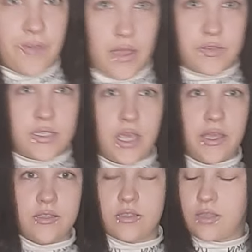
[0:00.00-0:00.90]
five
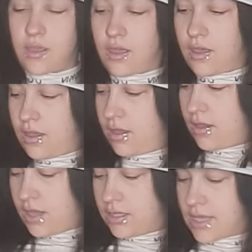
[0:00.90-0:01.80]
six.
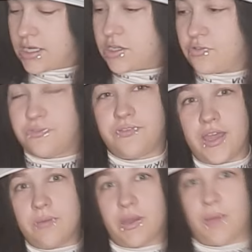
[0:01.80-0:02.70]
They do
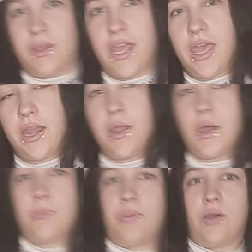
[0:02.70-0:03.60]
fit, but I'm gonna end
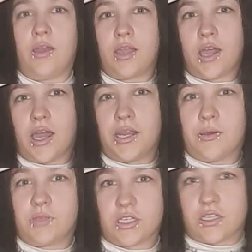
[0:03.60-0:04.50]
up cutting
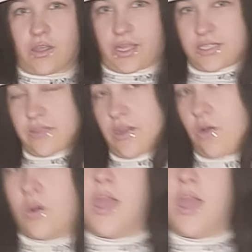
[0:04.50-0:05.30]
them just so, like I said, they don't